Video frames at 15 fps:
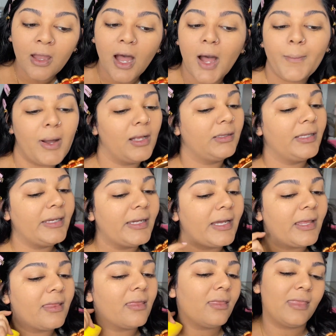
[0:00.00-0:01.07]
I'll link
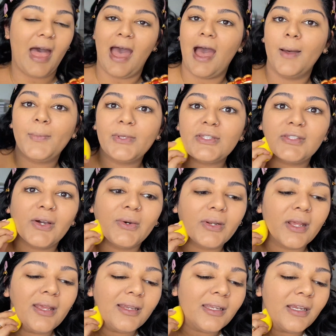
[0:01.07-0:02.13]
that episode
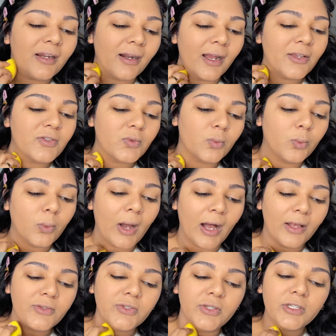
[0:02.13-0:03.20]
in here as
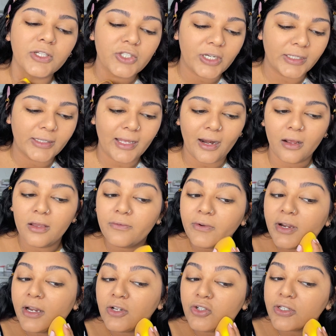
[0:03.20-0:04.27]
well, so you can check that out if
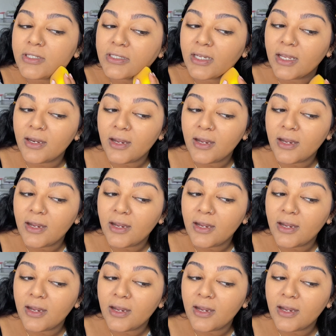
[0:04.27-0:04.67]
you're interested.